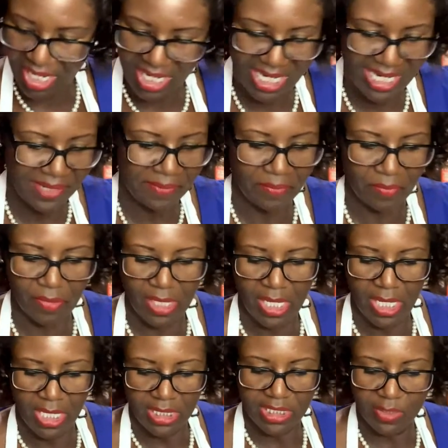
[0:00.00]
All right,
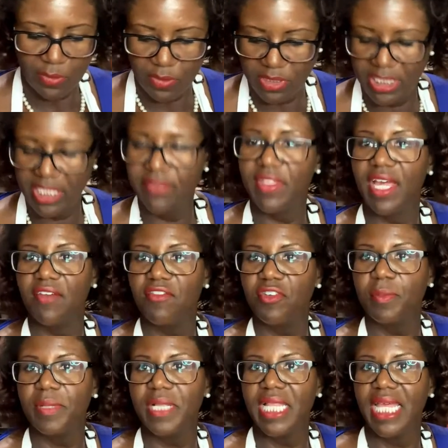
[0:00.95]
so we'll leave that
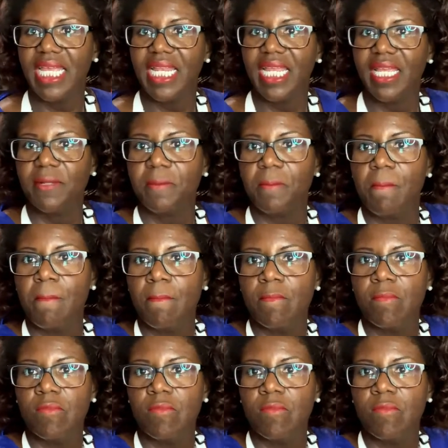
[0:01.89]
for plating.